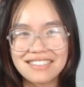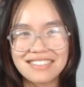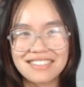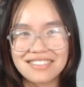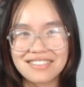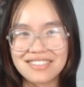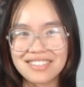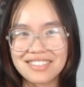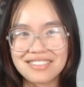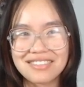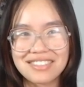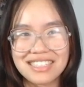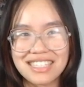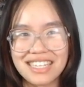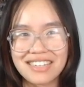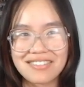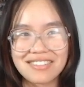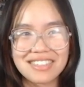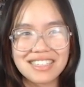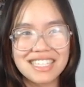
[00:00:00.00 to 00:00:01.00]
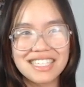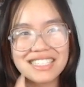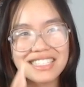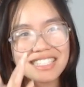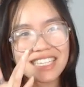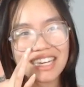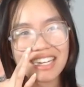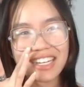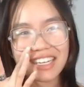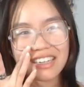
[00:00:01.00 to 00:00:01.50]
know if anyone like relates
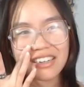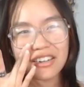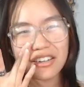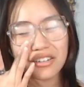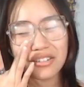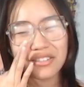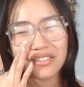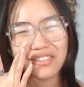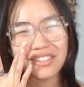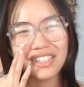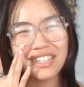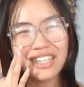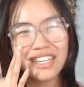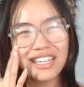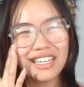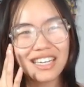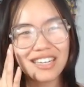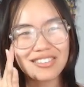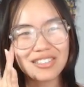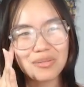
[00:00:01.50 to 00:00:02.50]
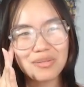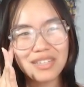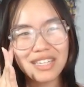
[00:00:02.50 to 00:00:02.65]
to like, oh, like if